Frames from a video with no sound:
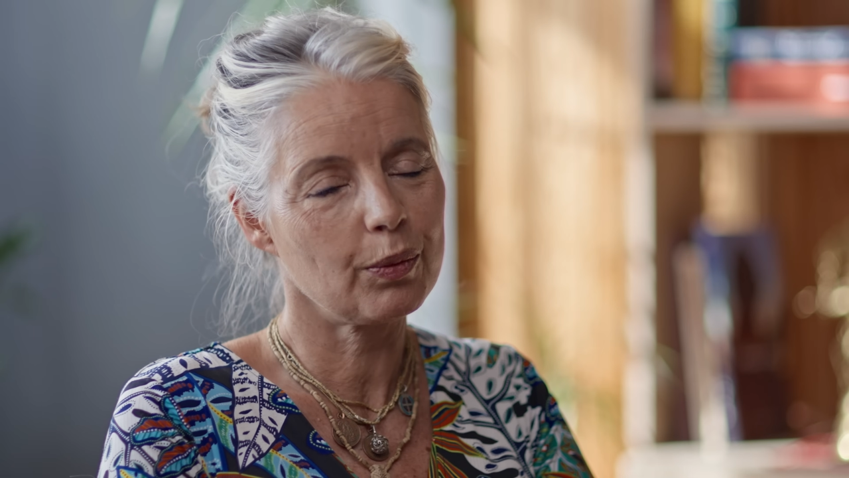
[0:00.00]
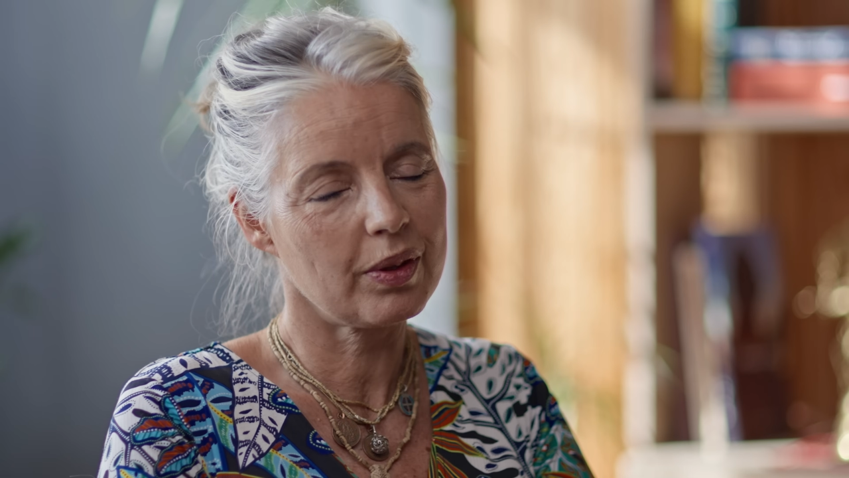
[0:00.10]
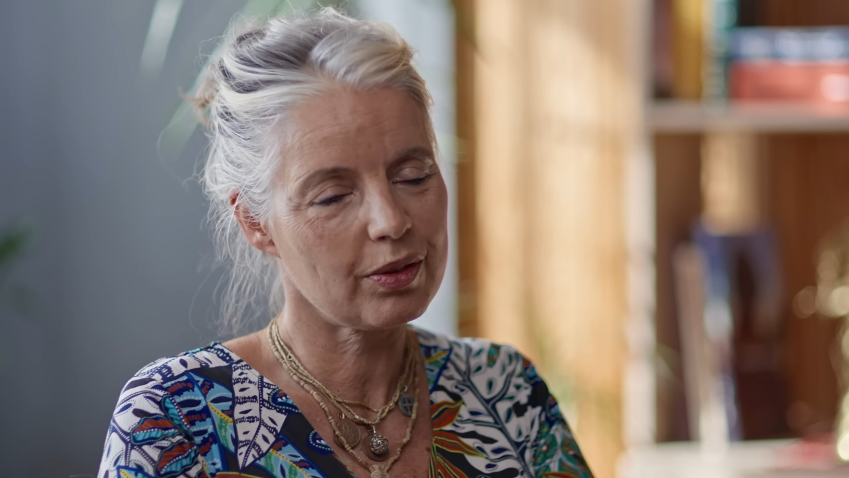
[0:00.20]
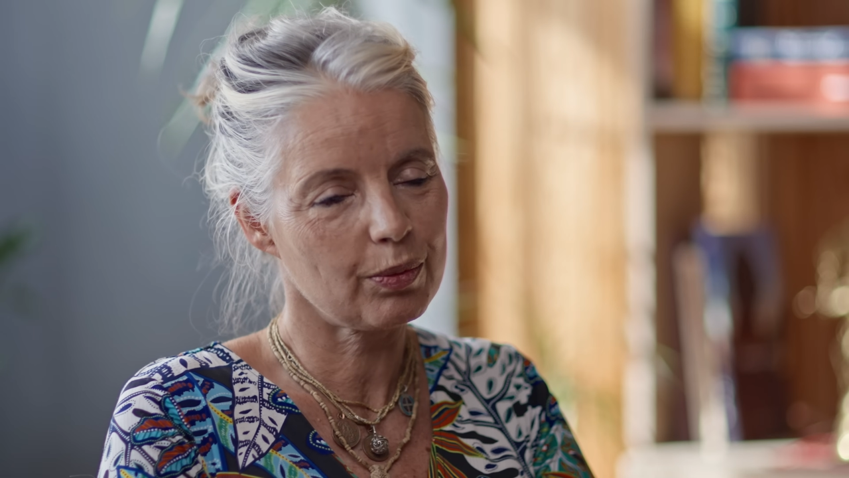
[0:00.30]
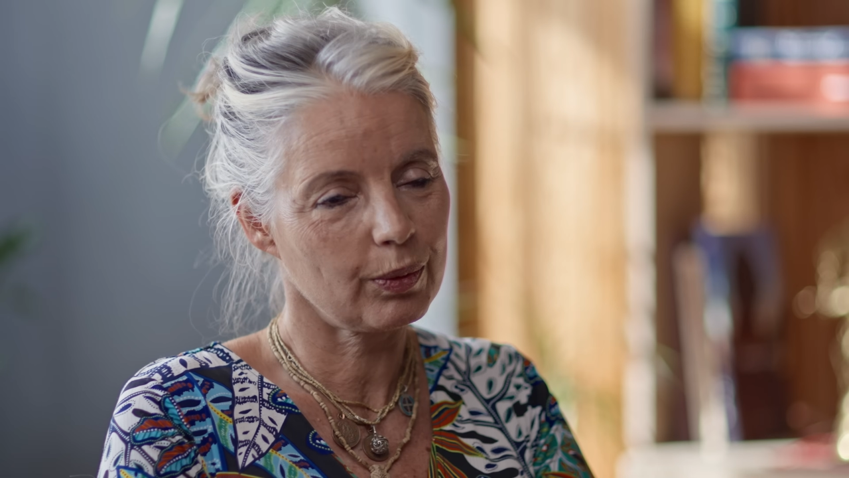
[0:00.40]

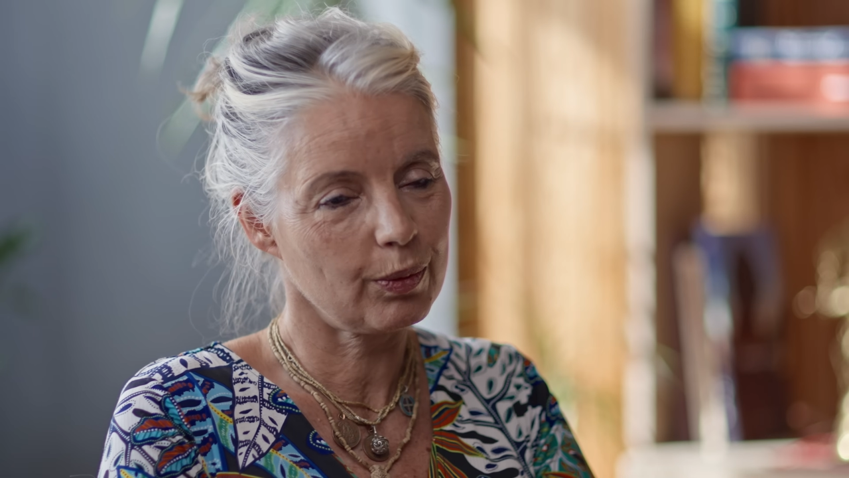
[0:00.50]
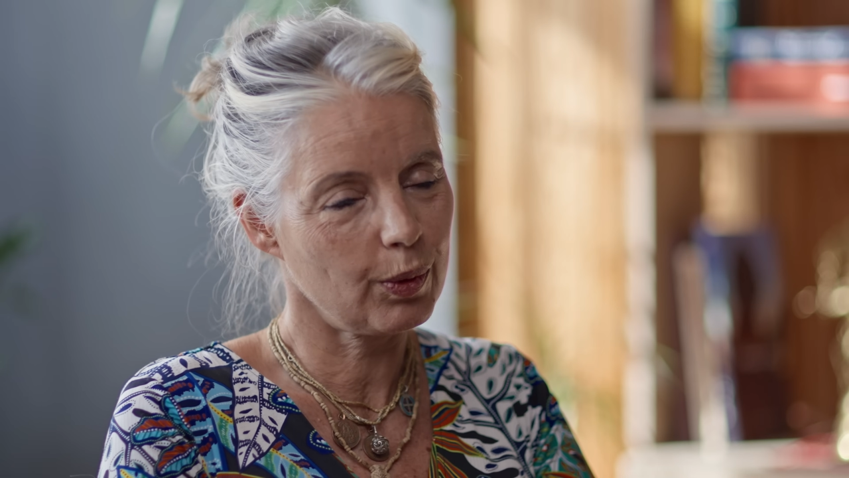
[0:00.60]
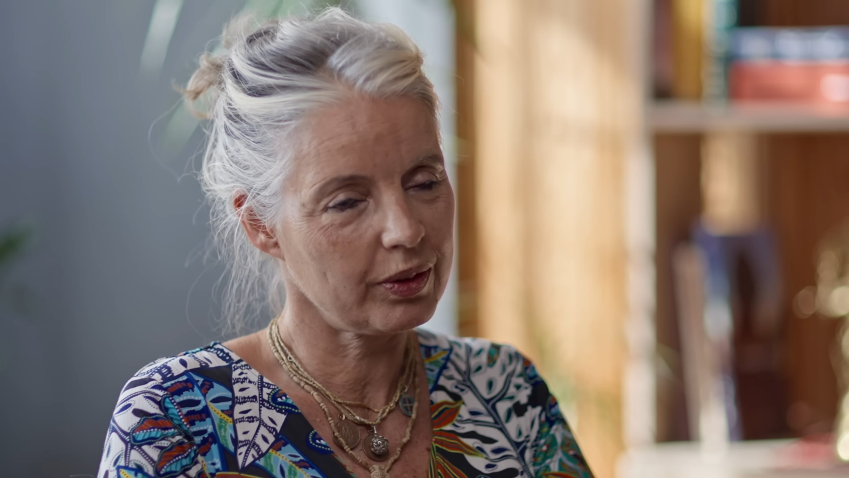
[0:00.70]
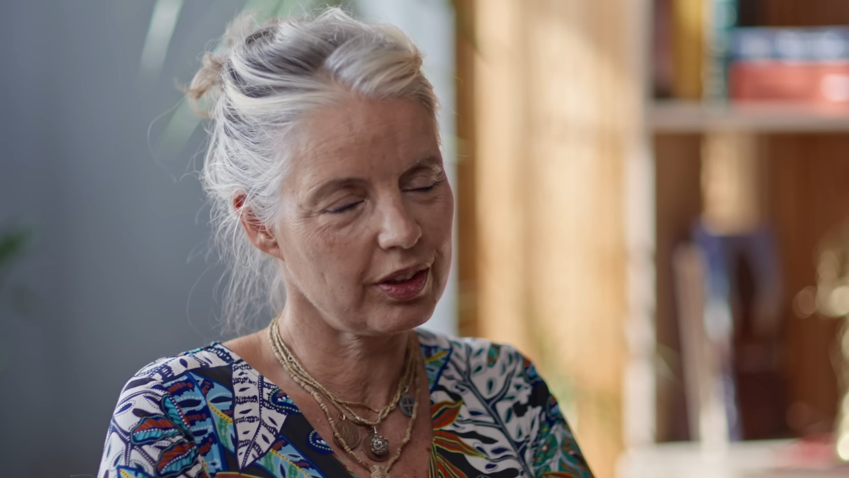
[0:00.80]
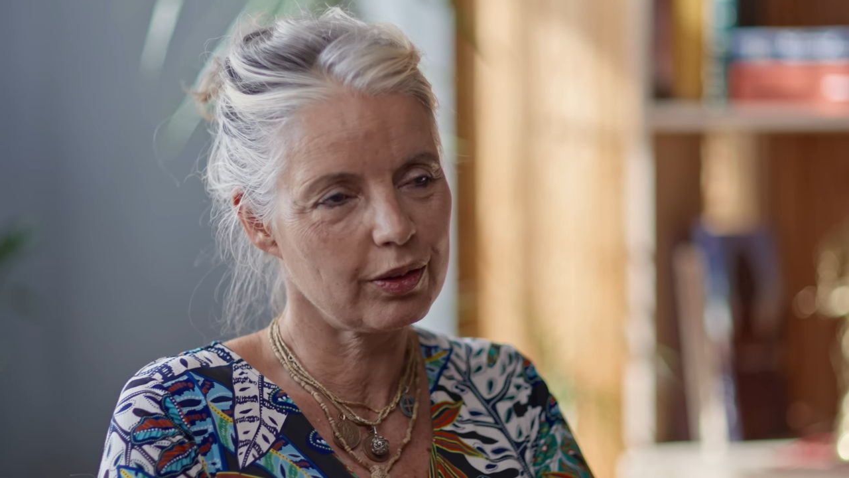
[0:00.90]

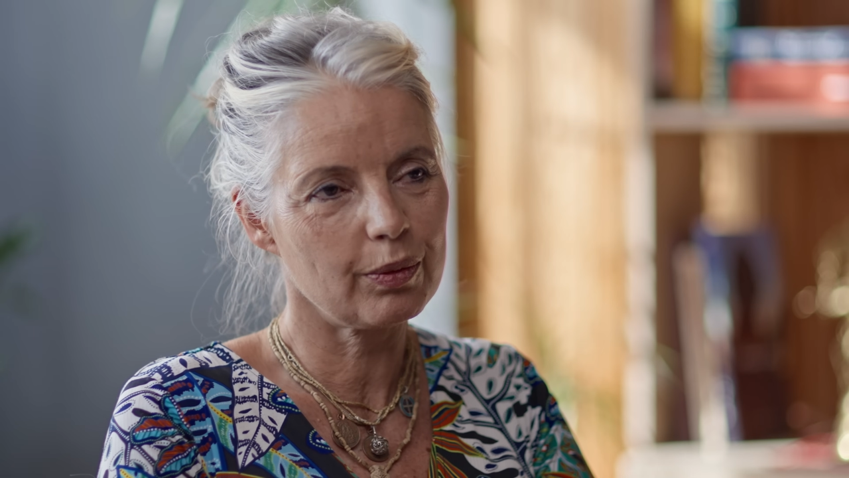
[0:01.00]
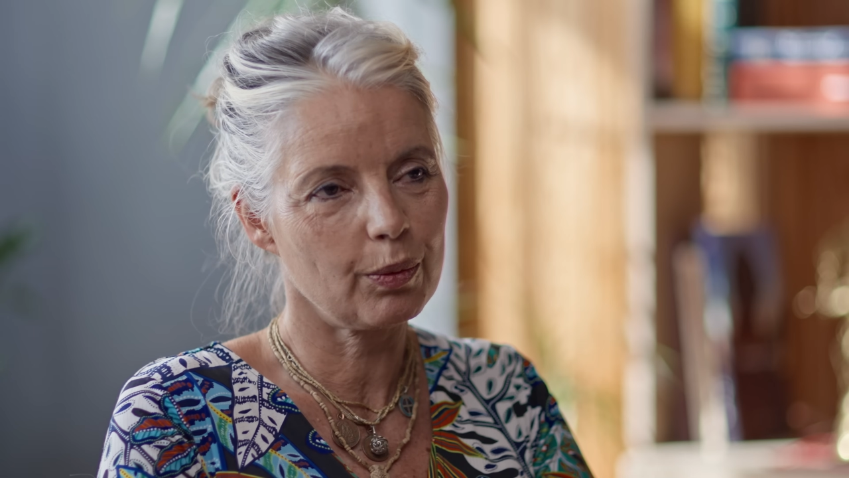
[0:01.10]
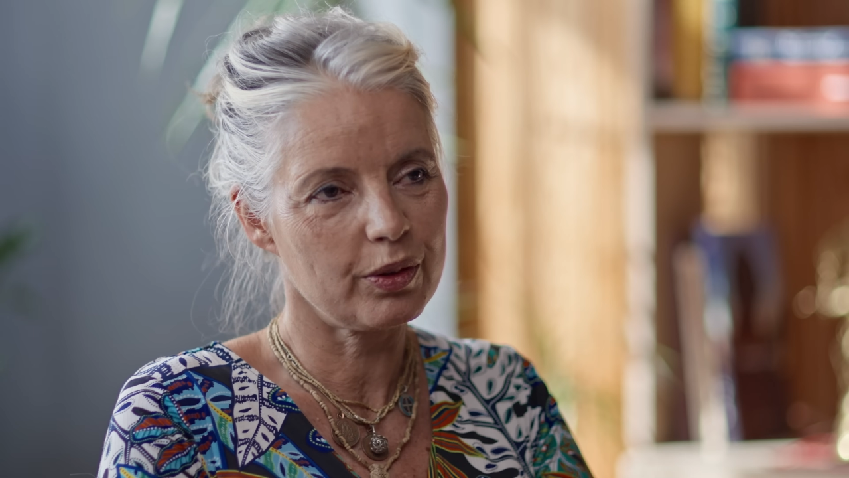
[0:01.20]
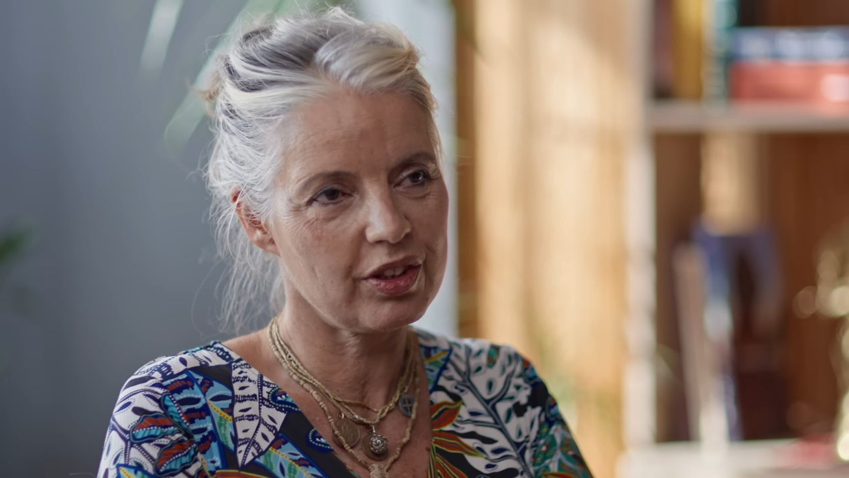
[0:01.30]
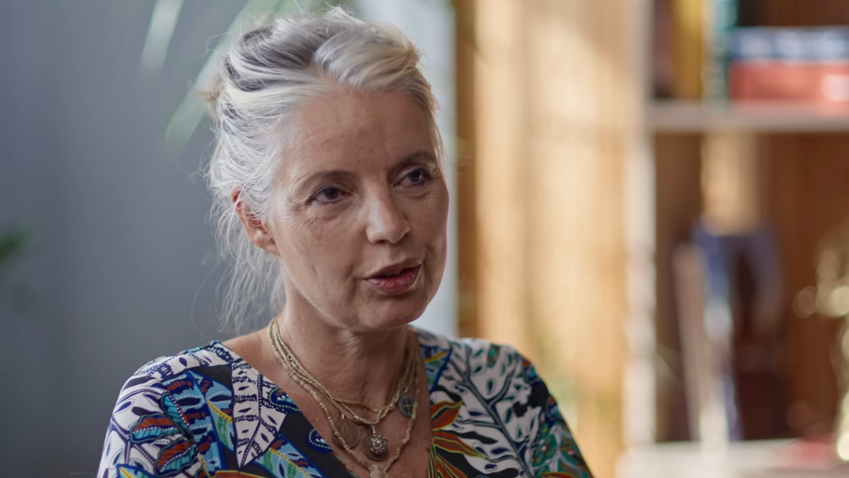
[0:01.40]

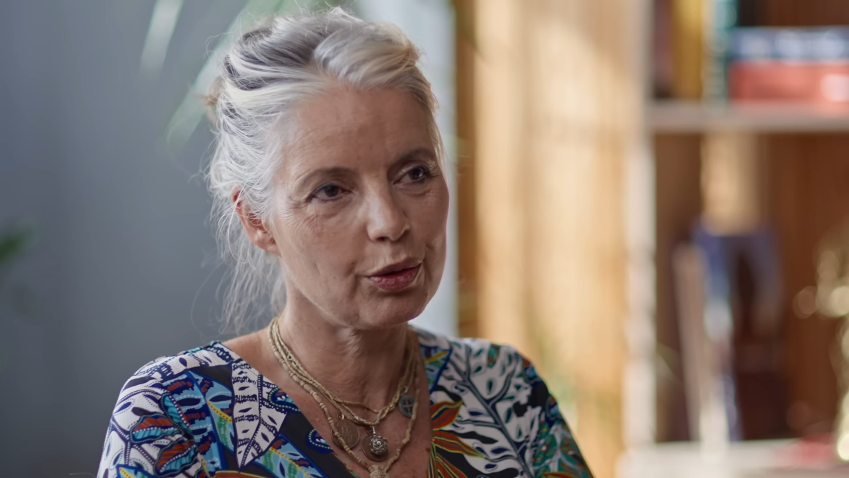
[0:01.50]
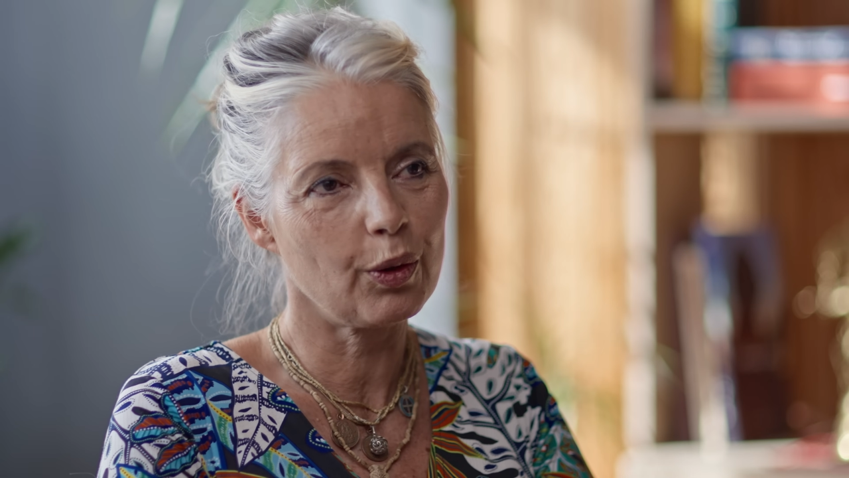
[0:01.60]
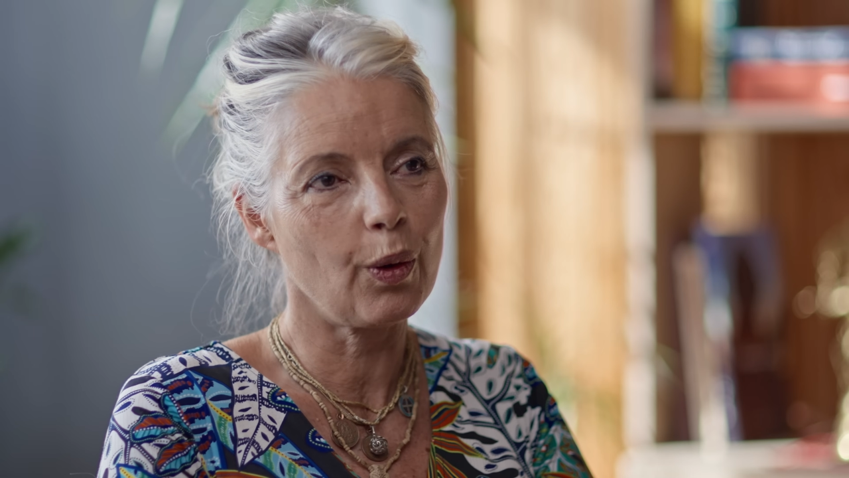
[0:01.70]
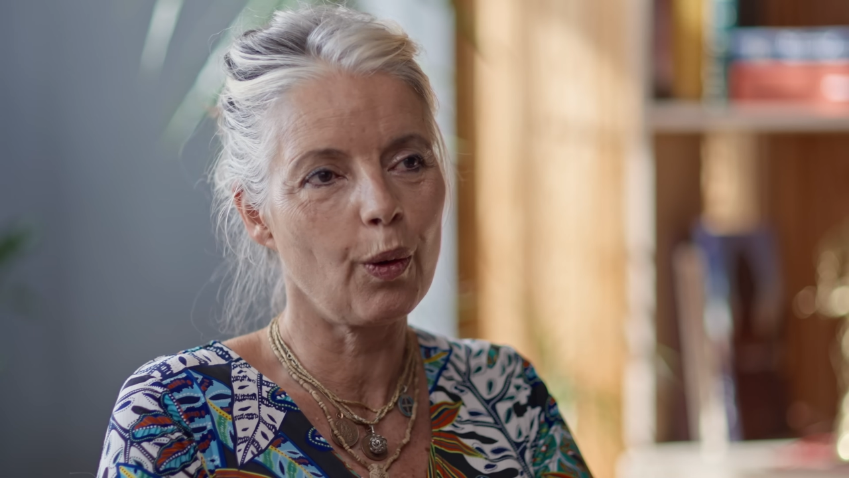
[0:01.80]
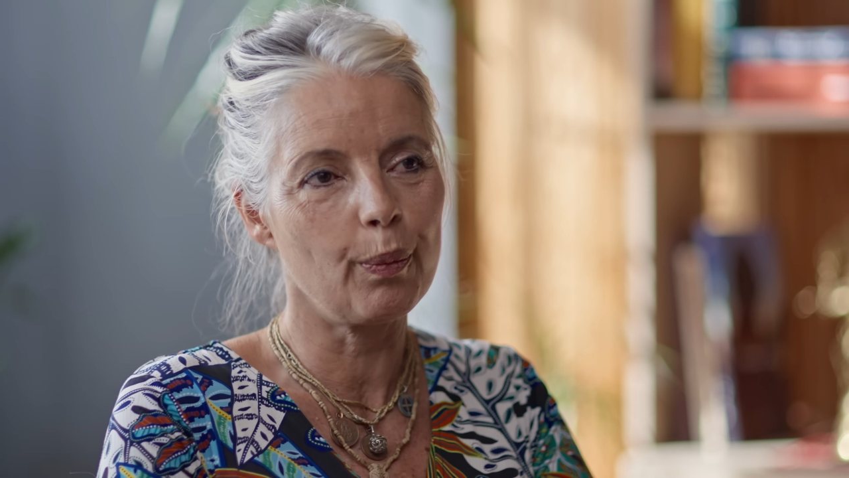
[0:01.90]
wanted to
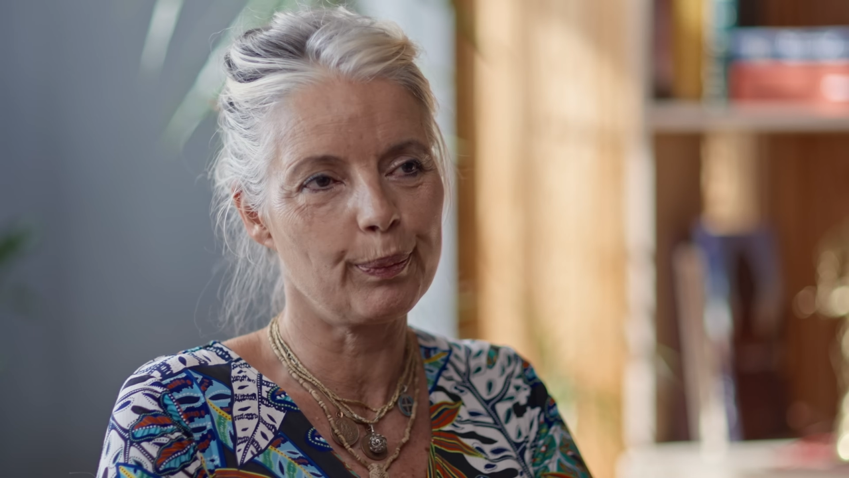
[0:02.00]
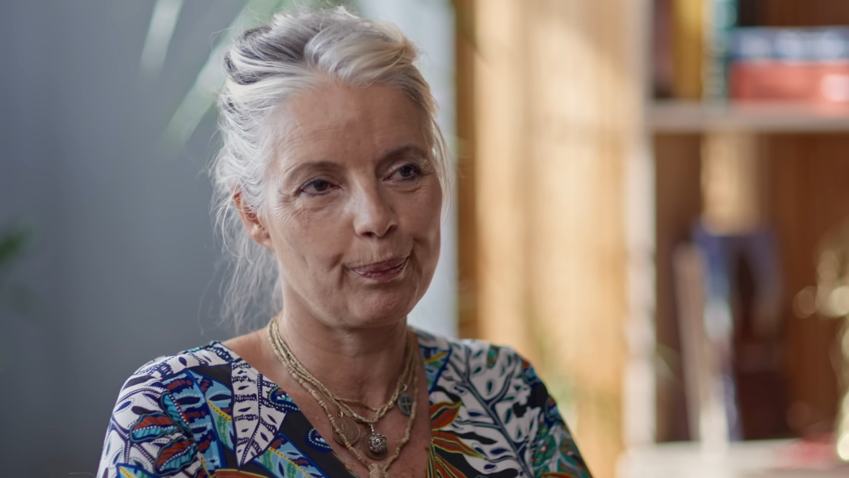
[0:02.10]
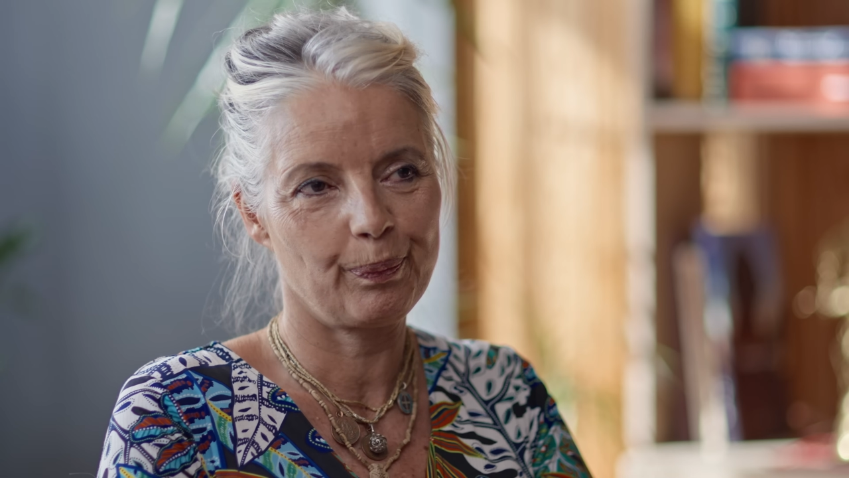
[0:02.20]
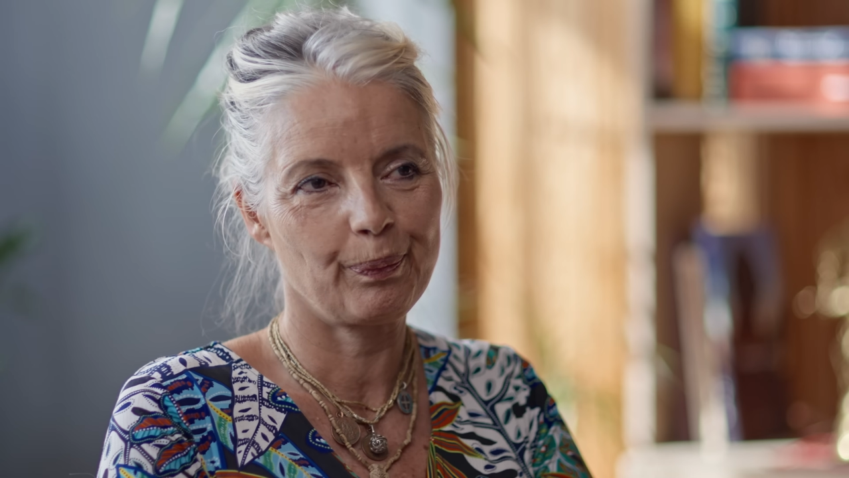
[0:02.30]
go home.